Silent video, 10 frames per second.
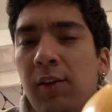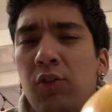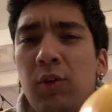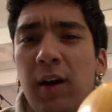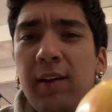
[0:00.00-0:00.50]

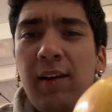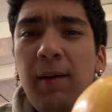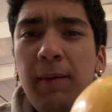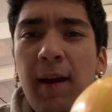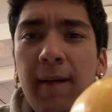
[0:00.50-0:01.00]
Discord has
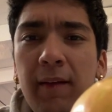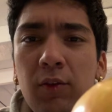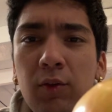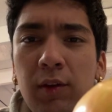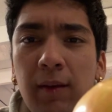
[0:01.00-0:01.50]
live, yeah,
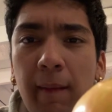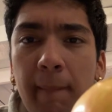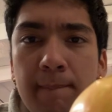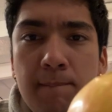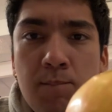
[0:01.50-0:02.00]
Discord is live.